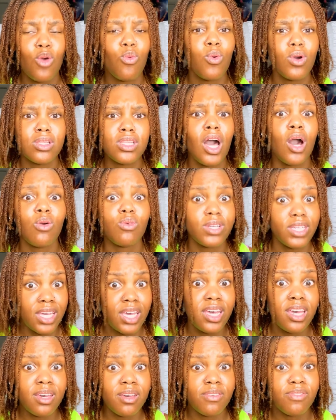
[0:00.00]
Well, no,
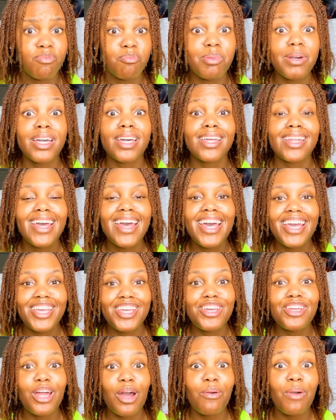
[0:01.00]
give, but
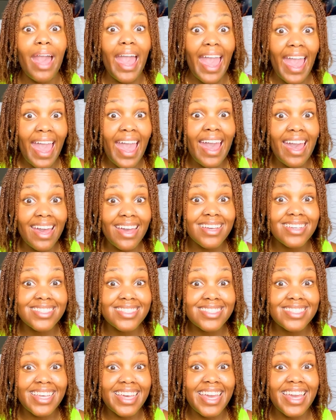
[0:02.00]

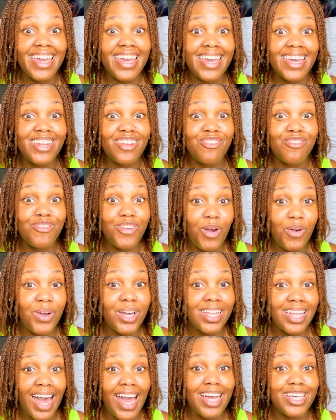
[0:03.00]
ask and
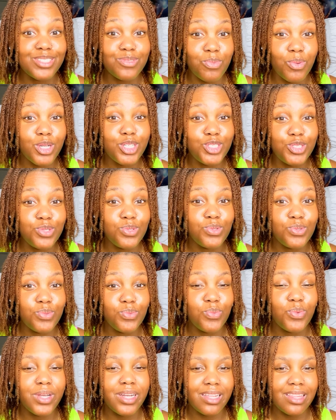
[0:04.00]
vocalize what you
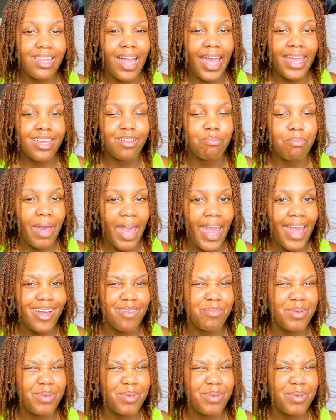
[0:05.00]
would like back.